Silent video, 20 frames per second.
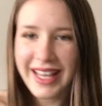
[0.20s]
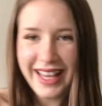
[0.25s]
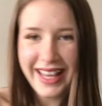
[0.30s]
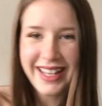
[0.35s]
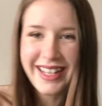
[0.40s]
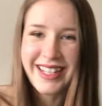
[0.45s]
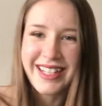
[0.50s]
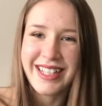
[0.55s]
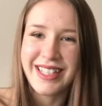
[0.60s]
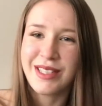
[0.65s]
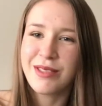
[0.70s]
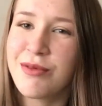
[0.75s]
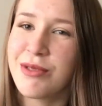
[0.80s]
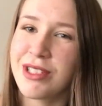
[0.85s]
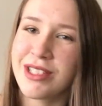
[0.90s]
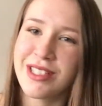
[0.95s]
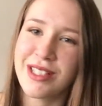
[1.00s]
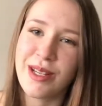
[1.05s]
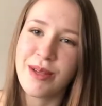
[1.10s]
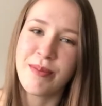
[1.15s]
Hey guys,
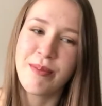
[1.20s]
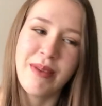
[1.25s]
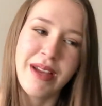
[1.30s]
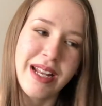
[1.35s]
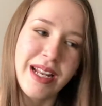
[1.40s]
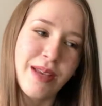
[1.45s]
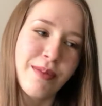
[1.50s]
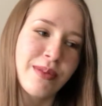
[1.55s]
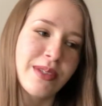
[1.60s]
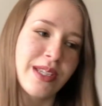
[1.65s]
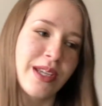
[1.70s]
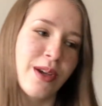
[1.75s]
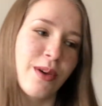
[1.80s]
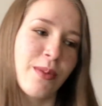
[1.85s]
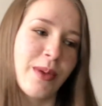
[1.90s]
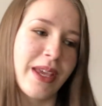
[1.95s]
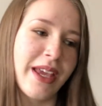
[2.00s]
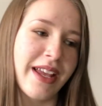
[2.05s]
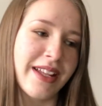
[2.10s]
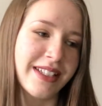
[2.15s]
what's up? My name's
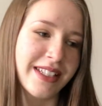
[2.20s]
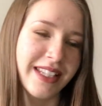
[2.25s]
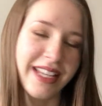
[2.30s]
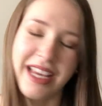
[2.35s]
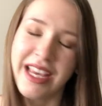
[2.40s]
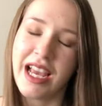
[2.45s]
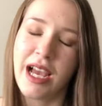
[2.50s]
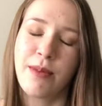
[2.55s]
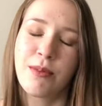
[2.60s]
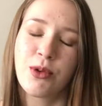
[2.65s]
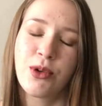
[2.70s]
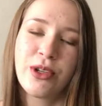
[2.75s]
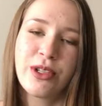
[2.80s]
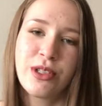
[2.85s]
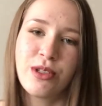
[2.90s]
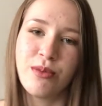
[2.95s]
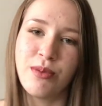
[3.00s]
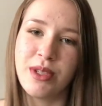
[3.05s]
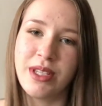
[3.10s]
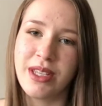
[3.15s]
Naomi and today I'm going
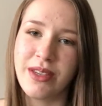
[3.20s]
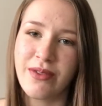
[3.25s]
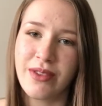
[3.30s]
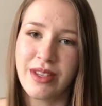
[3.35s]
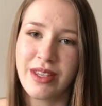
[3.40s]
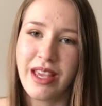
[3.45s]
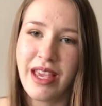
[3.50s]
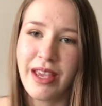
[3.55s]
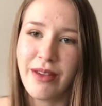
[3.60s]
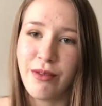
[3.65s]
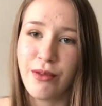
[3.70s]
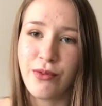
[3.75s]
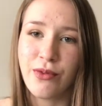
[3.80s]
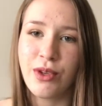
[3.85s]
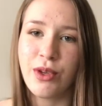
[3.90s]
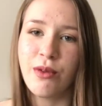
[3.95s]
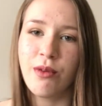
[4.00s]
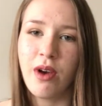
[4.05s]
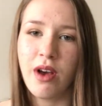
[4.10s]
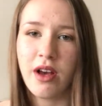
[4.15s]
to be giving a
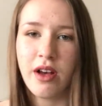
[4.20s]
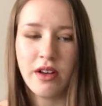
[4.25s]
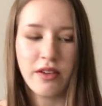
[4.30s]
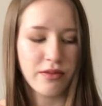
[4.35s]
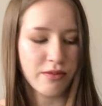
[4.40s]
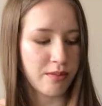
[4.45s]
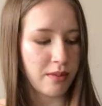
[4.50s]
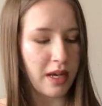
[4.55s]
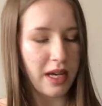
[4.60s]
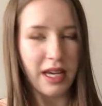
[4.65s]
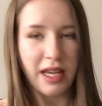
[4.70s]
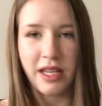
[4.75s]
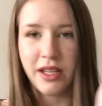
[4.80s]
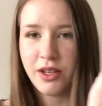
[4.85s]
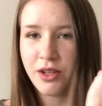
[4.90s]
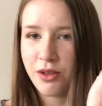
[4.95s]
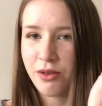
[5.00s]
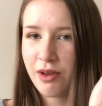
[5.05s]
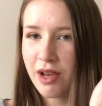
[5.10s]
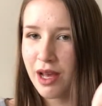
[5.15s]
review of my
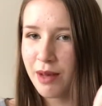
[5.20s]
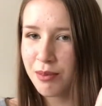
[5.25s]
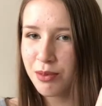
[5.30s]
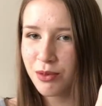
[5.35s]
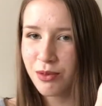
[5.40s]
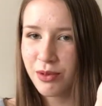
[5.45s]
new Apple